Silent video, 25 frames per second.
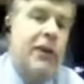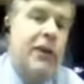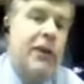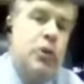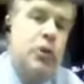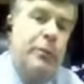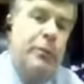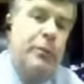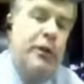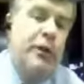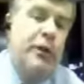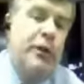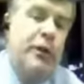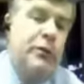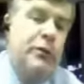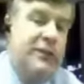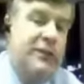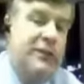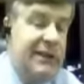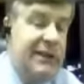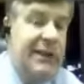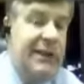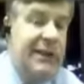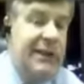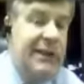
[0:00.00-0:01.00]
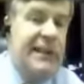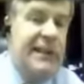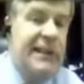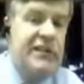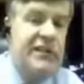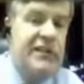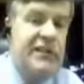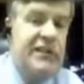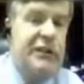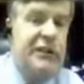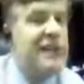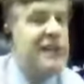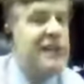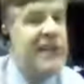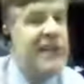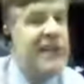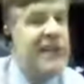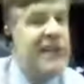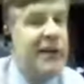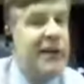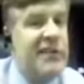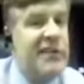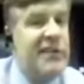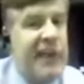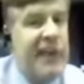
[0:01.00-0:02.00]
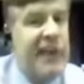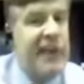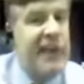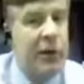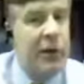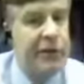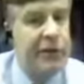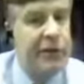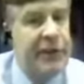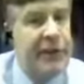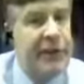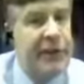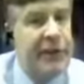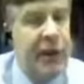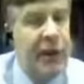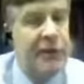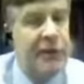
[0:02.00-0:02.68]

and should be used at least for the second set of